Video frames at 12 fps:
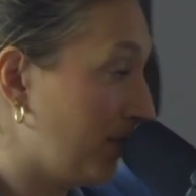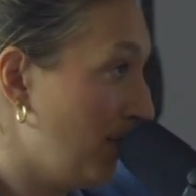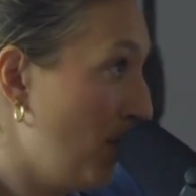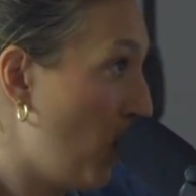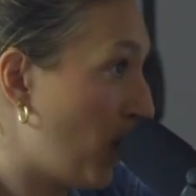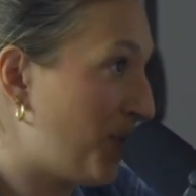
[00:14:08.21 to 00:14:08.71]

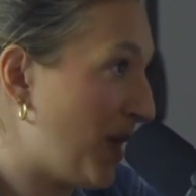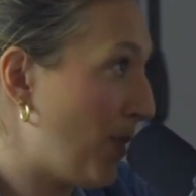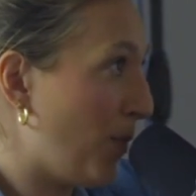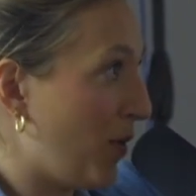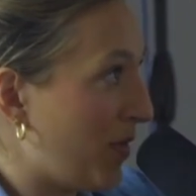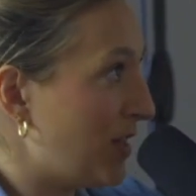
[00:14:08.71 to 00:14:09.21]
more
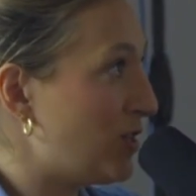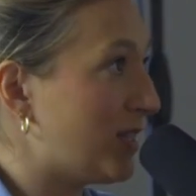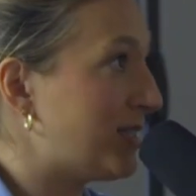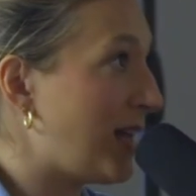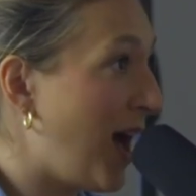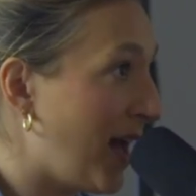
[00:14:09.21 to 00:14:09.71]
people than
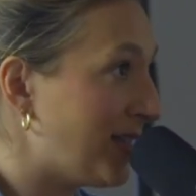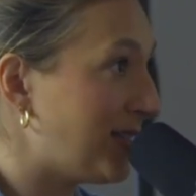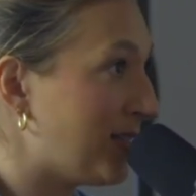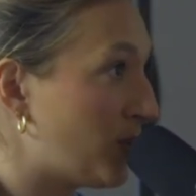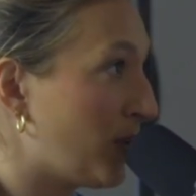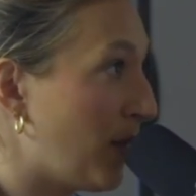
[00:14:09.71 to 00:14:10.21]
just us,
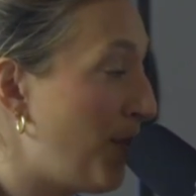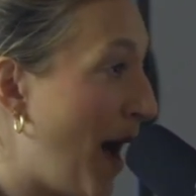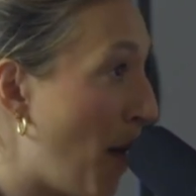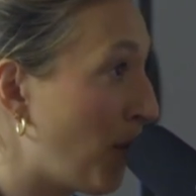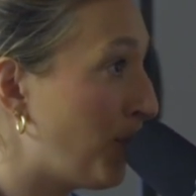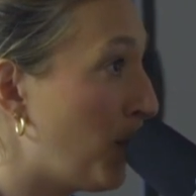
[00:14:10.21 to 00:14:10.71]
it's really
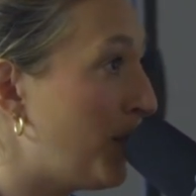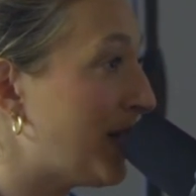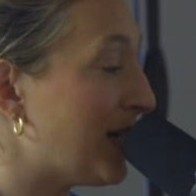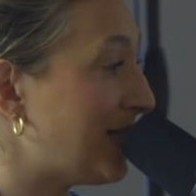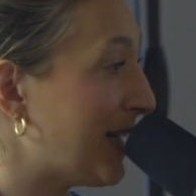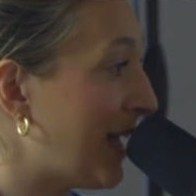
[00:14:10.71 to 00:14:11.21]
powerful
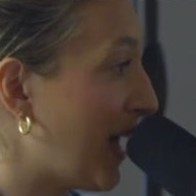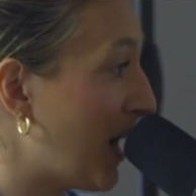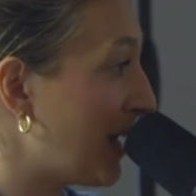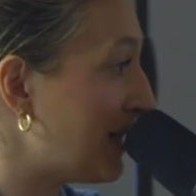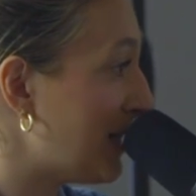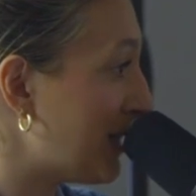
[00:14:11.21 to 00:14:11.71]
because it
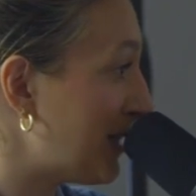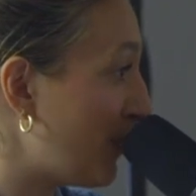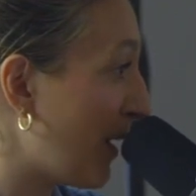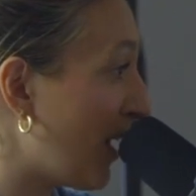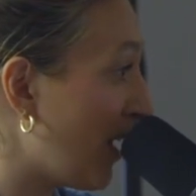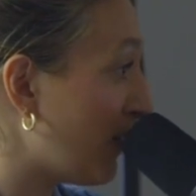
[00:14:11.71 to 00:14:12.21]
carries the
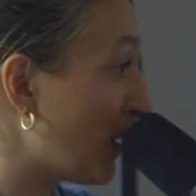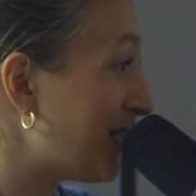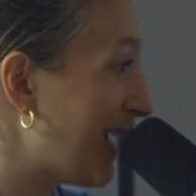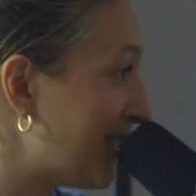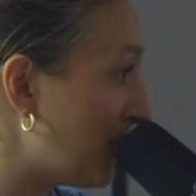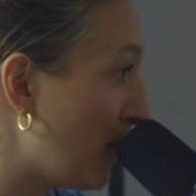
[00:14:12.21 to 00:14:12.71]
spirit of our
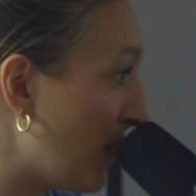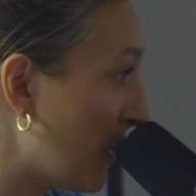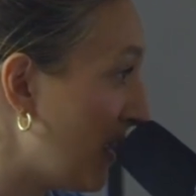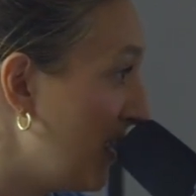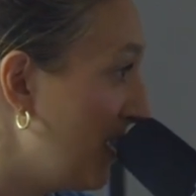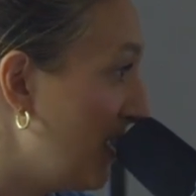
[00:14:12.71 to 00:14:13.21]

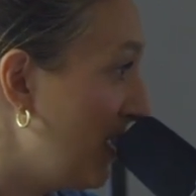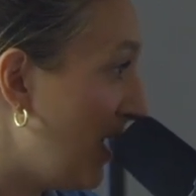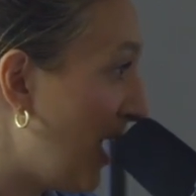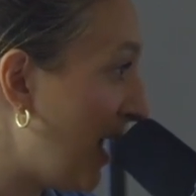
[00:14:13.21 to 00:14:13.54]
testimony. 100%.